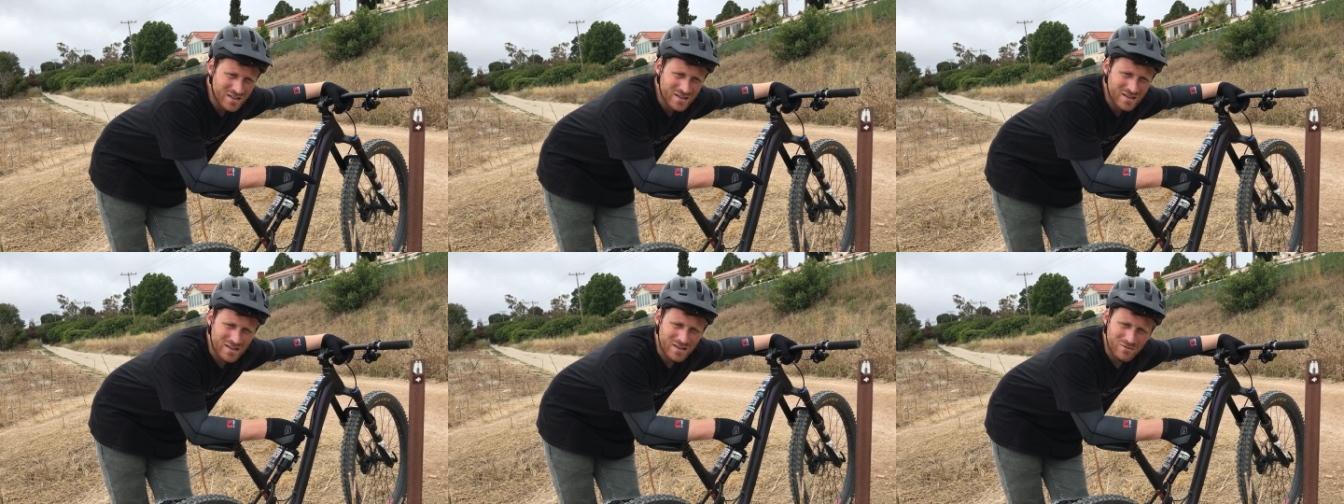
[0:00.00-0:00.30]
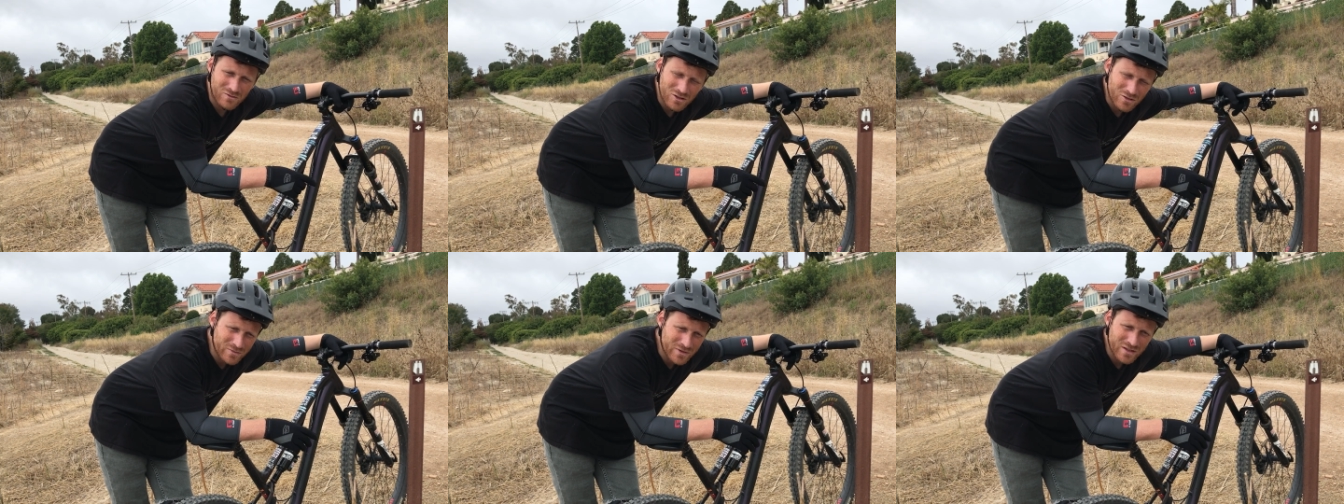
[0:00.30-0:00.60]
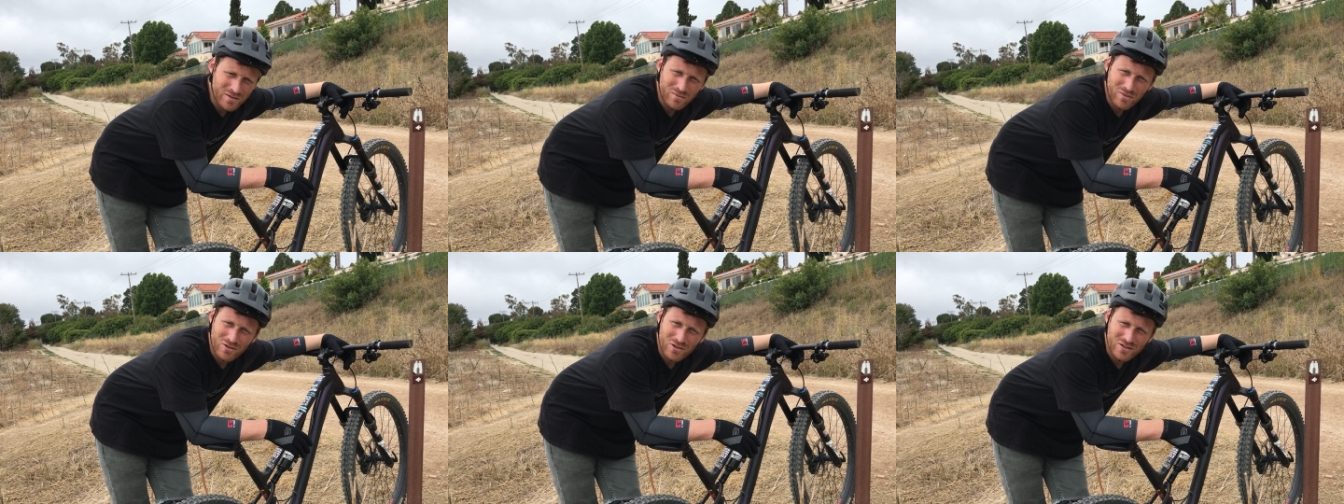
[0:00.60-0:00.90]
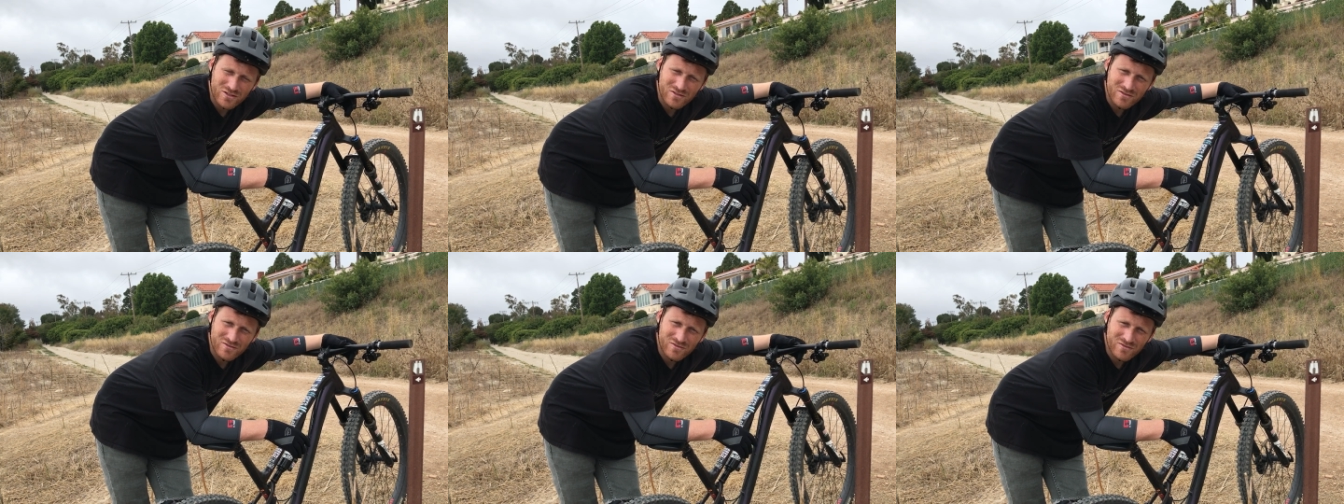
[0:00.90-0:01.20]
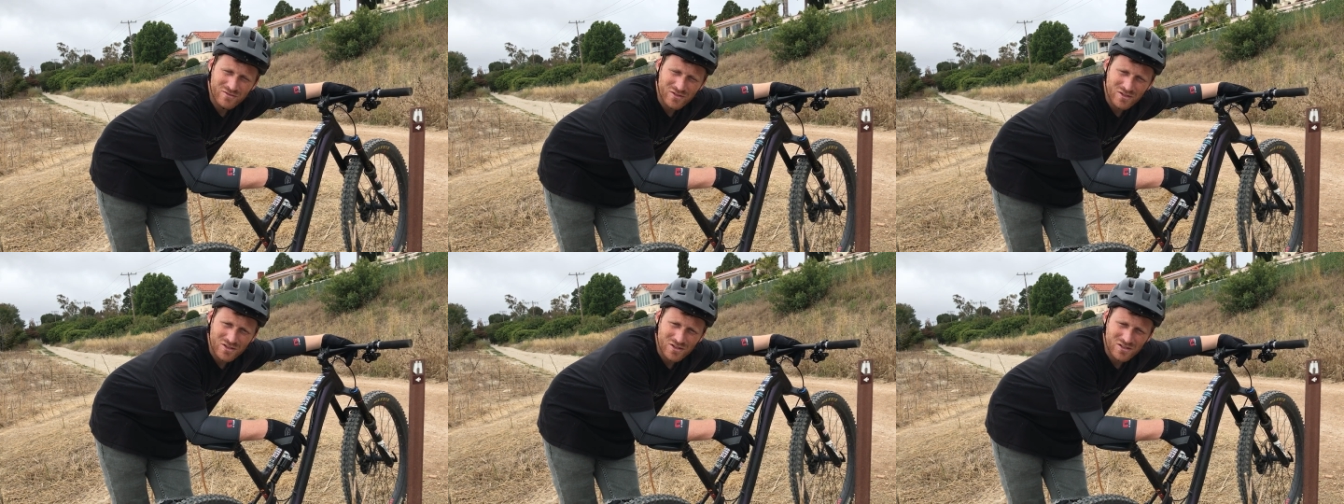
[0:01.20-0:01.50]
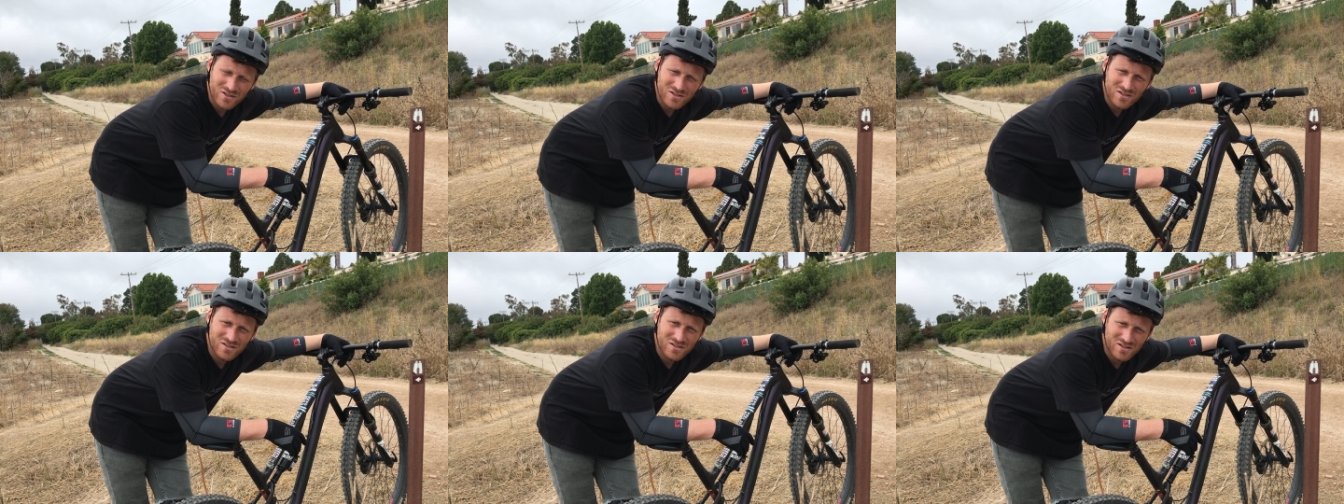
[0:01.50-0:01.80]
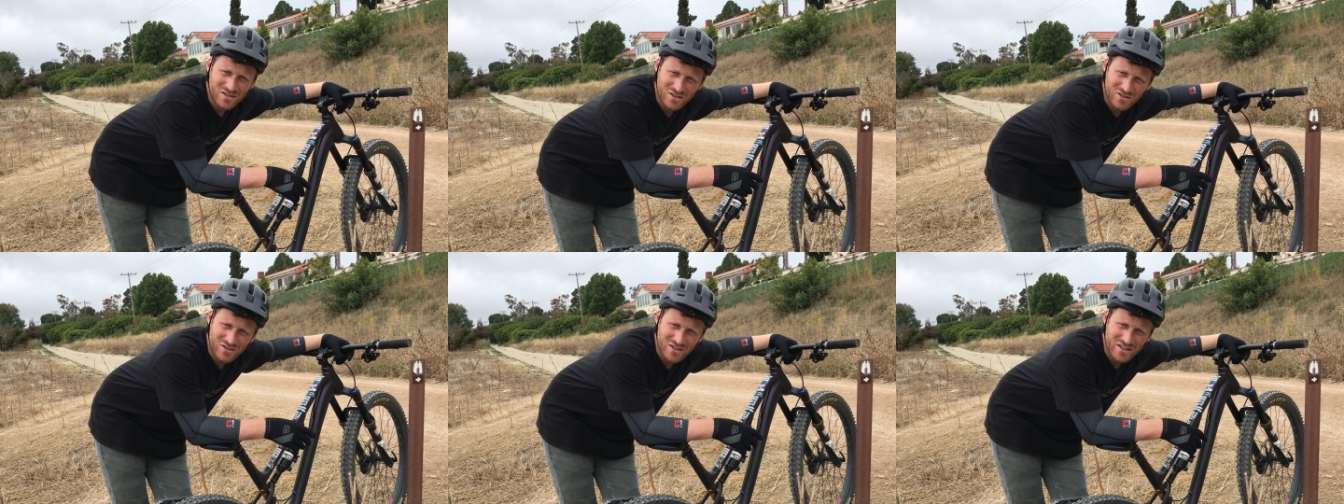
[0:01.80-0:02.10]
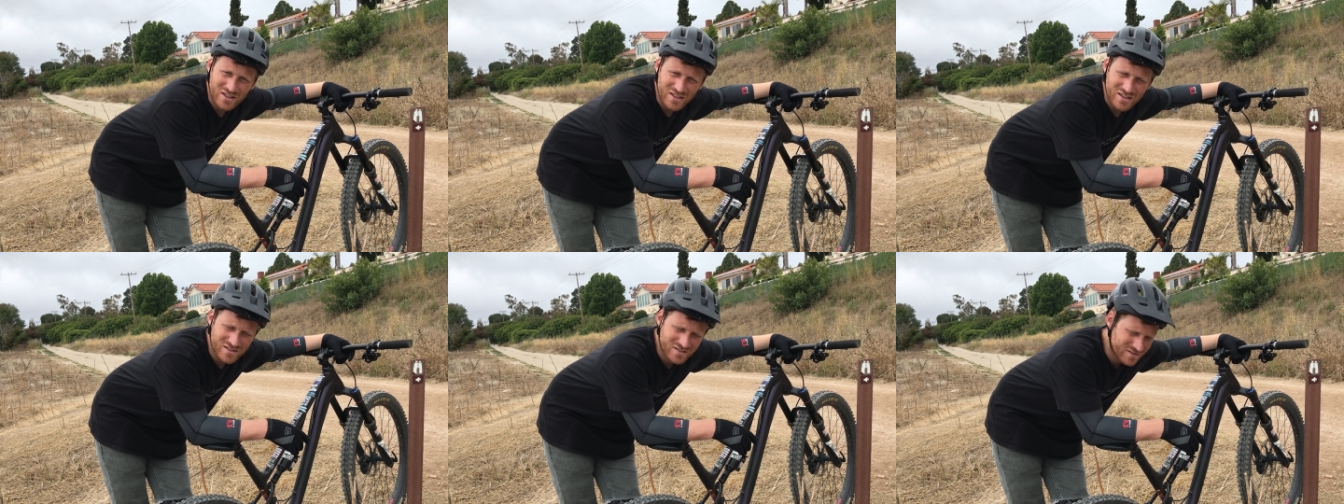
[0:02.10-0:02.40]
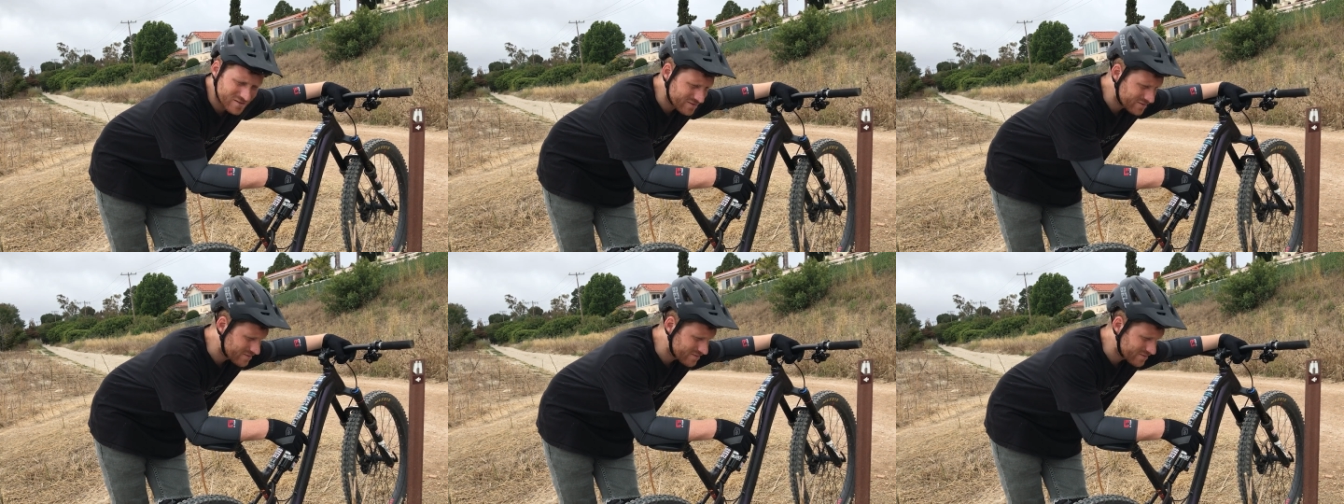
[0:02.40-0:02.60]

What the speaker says: it will be important for learning this.